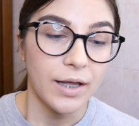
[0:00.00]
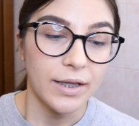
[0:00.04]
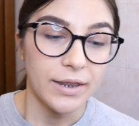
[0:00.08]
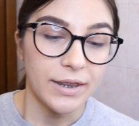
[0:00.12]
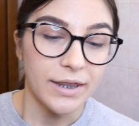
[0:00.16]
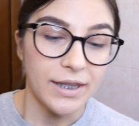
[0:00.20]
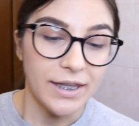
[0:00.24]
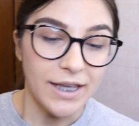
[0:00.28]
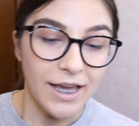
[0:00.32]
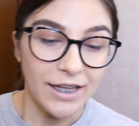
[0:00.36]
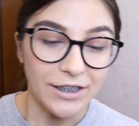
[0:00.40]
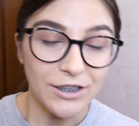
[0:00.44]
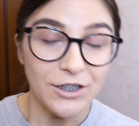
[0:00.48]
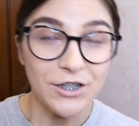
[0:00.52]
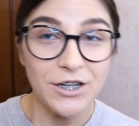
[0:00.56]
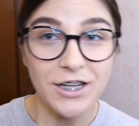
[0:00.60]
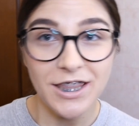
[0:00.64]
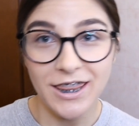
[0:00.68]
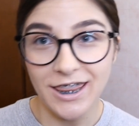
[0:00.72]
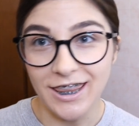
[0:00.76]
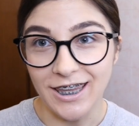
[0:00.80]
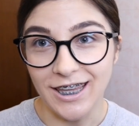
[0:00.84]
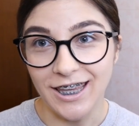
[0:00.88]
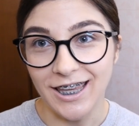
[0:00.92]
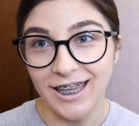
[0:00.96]
The other
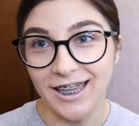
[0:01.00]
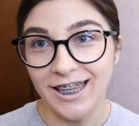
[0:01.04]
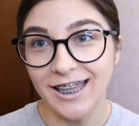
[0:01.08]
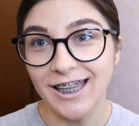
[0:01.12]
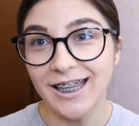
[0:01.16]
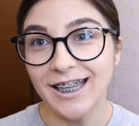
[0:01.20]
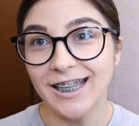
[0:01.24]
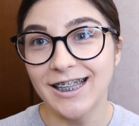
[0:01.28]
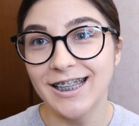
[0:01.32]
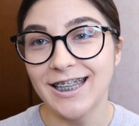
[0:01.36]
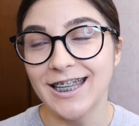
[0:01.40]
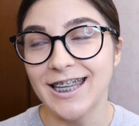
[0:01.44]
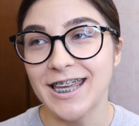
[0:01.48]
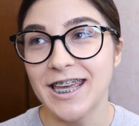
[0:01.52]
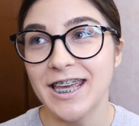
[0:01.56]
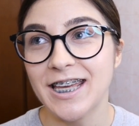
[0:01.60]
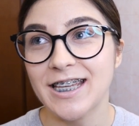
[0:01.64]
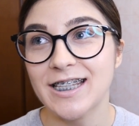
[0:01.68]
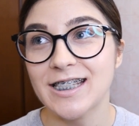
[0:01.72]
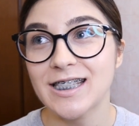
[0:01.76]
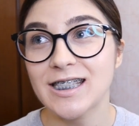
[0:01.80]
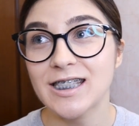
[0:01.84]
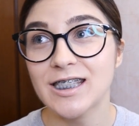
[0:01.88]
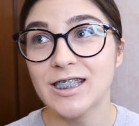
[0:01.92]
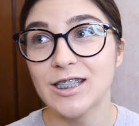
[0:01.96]
thing
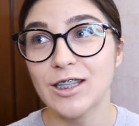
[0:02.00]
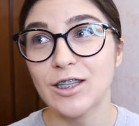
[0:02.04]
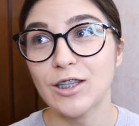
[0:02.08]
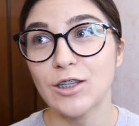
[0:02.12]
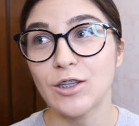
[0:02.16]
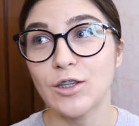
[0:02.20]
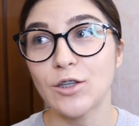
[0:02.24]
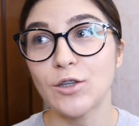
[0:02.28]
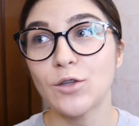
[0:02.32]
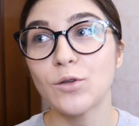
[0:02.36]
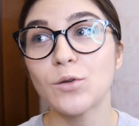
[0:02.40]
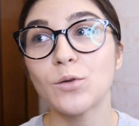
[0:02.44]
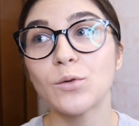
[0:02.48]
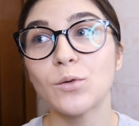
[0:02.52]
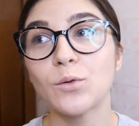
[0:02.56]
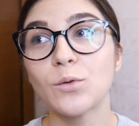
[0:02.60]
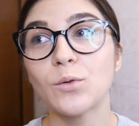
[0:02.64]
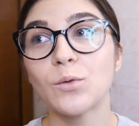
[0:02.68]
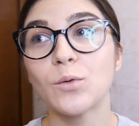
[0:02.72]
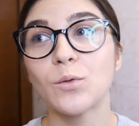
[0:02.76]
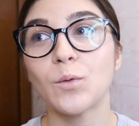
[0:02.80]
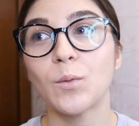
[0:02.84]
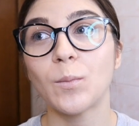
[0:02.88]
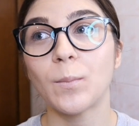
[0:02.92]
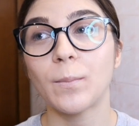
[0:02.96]
is
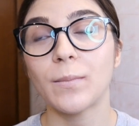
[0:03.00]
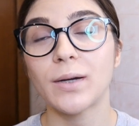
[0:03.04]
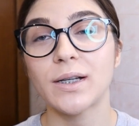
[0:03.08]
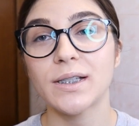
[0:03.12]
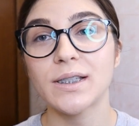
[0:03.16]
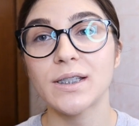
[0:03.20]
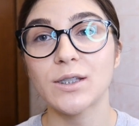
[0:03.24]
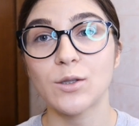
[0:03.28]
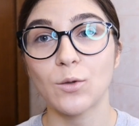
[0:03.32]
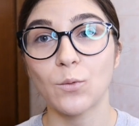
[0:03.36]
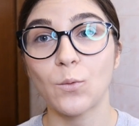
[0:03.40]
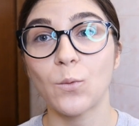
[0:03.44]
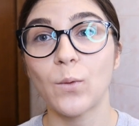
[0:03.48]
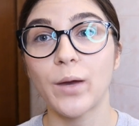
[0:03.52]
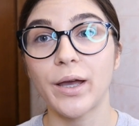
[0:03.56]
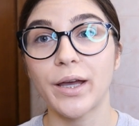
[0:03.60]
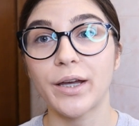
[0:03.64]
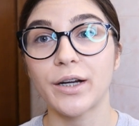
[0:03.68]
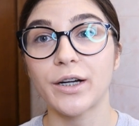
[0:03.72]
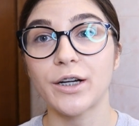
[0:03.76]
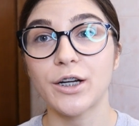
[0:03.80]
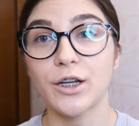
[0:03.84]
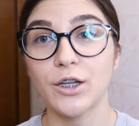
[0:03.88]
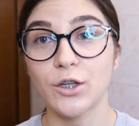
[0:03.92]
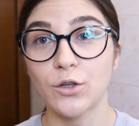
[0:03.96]
you must
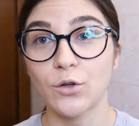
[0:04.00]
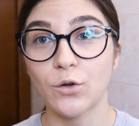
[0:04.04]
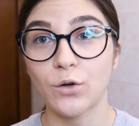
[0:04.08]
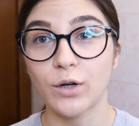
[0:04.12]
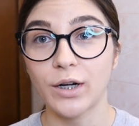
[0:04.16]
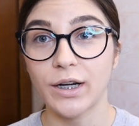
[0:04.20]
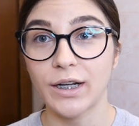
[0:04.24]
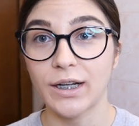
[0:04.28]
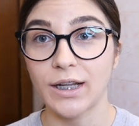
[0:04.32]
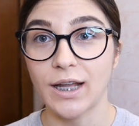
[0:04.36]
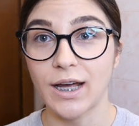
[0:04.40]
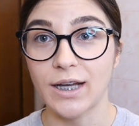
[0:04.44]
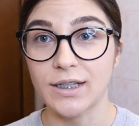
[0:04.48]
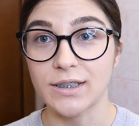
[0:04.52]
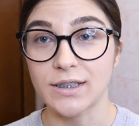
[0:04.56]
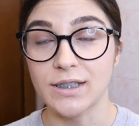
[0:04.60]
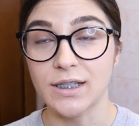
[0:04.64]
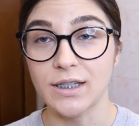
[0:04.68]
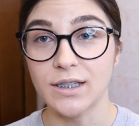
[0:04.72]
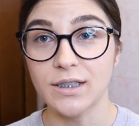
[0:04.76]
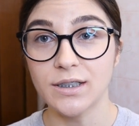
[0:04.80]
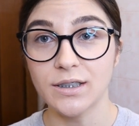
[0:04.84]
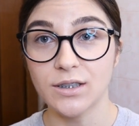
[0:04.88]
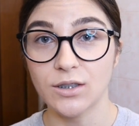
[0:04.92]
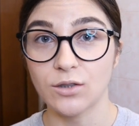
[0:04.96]
wear your
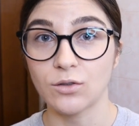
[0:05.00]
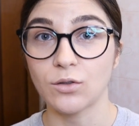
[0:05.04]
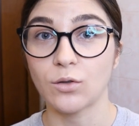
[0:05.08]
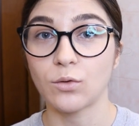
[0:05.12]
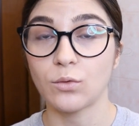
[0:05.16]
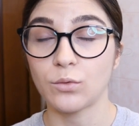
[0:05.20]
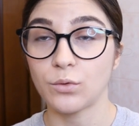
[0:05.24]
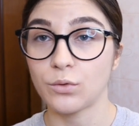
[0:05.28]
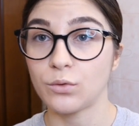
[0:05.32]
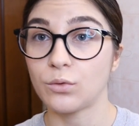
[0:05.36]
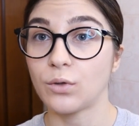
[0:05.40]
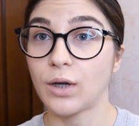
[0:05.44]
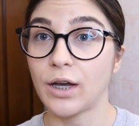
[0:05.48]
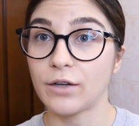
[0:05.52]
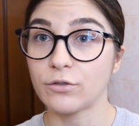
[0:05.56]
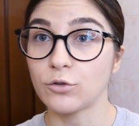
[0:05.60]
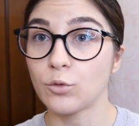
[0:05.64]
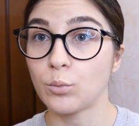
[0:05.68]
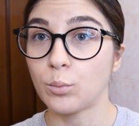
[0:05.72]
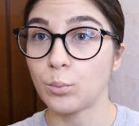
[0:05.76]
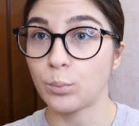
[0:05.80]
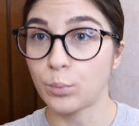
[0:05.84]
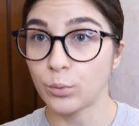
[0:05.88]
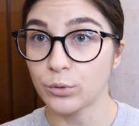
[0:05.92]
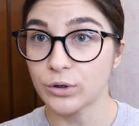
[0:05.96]
elastics. You know, you have to
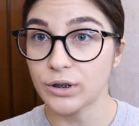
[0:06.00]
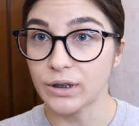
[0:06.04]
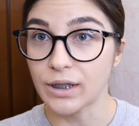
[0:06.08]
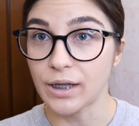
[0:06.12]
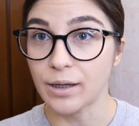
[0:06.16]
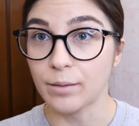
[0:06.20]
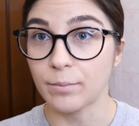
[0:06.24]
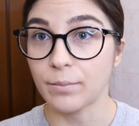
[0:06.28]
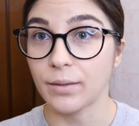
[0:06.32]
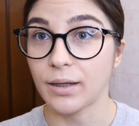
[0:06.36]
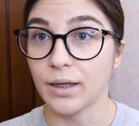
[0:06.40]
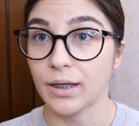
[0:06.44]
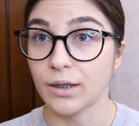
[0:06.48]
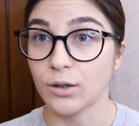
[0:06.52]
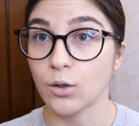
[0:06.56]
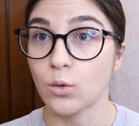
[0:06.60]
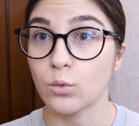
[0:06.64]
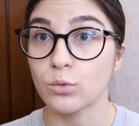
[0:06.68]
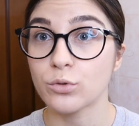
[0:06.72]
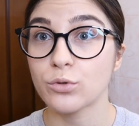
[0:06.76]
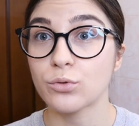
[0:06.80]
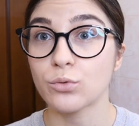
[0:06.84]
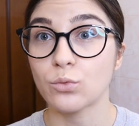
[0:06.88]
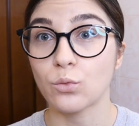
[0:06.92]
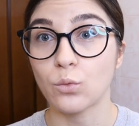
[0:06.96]
put them and
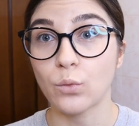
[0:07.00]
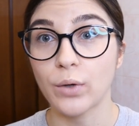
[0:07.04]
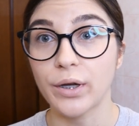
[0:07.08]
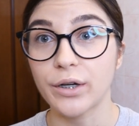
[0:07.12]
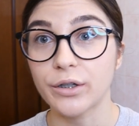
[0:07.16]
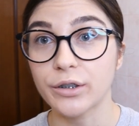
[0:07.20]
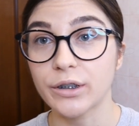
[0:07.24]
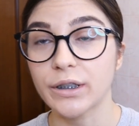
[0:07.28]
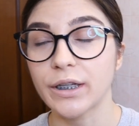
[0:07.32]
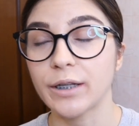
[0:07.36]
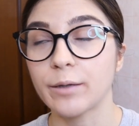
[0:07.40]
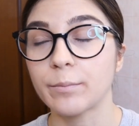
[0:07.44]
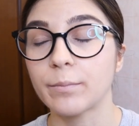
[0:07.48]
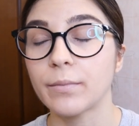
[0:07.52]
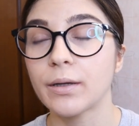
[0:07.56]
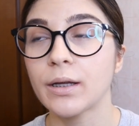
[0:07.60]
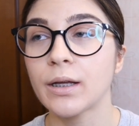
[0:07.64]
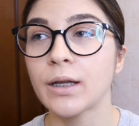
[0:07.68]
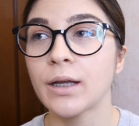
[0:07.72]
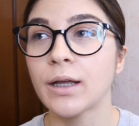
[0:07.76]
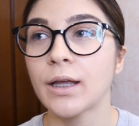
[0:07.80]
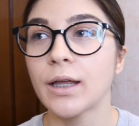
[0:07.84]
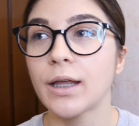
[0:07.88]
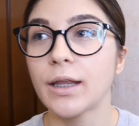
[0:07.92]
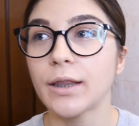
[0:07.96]
also wear them
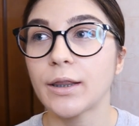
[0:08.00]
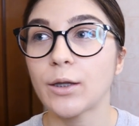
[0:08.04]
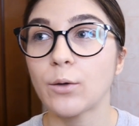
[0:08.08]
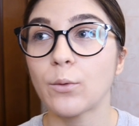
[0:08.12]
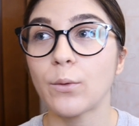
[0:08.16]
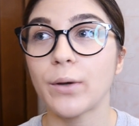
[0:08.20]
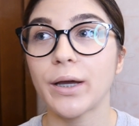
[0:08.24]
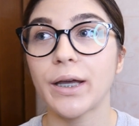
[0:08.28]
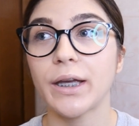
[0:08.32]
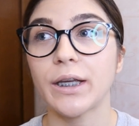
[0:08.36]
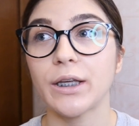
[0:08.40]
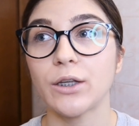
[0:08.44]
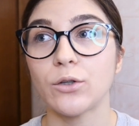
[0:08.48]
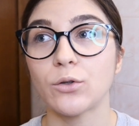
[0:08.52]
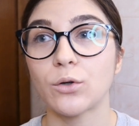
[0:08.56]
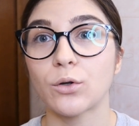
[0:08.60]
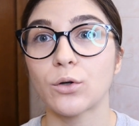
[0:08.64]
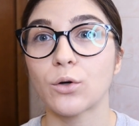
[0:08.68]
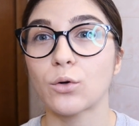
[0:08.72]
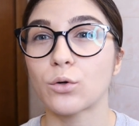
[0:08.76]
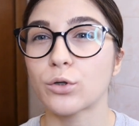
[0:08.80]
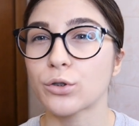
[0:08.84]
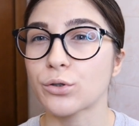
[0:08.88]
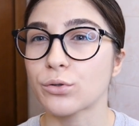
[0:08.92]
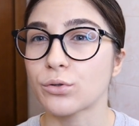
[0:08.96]
the way your
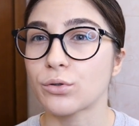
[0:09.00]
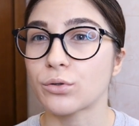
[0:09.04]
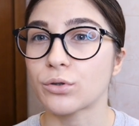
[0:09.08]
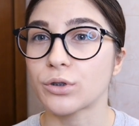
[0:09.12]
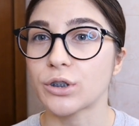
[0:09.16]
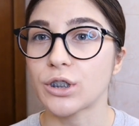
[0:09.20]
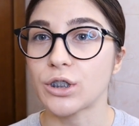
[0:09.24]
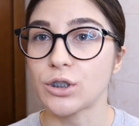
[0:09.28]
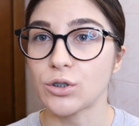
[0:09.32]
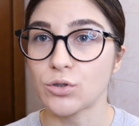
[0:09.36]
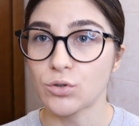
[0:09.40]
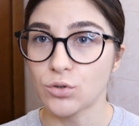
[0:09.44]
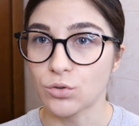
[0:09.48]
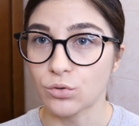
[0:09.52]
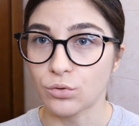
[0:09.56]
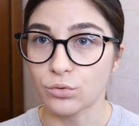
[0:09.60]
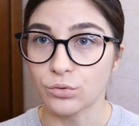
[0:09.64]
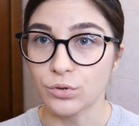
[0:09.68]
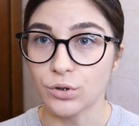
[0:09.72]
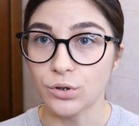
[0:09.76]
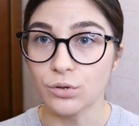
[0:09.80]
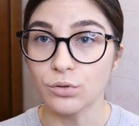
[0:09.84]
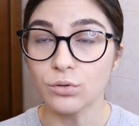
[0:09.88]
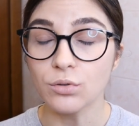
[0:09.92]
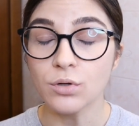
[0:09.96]
orthodontist told
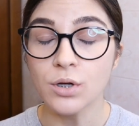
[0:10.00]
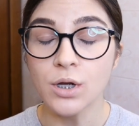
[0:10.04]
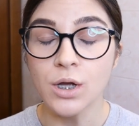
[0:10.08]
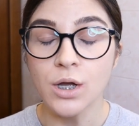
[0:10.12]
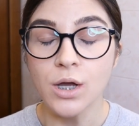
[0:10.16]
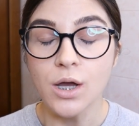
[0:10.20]
you.